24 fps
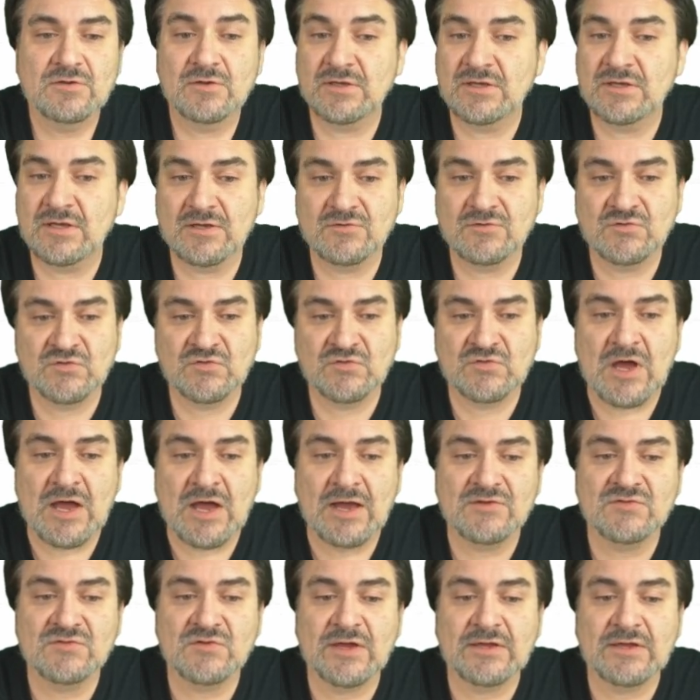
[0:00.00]
Again,
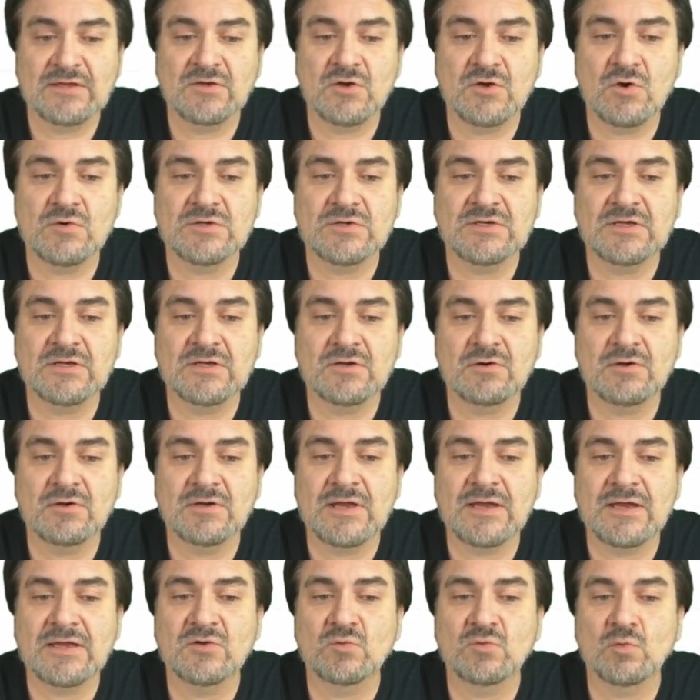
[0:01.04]
size I can go in here
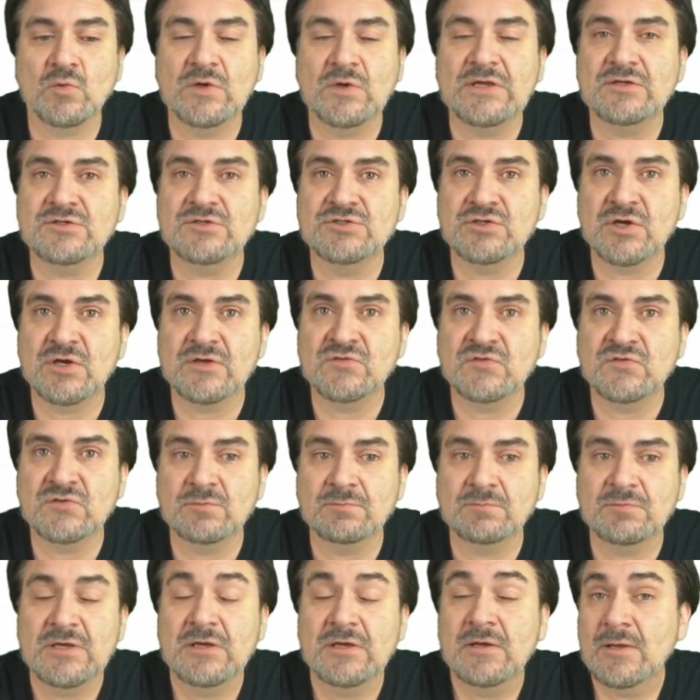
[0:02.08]
and I can readjust
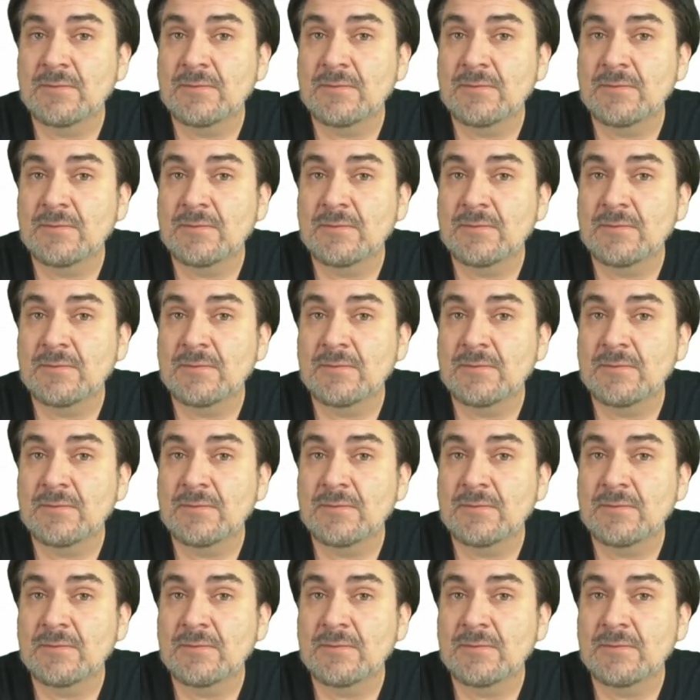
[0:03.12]
them.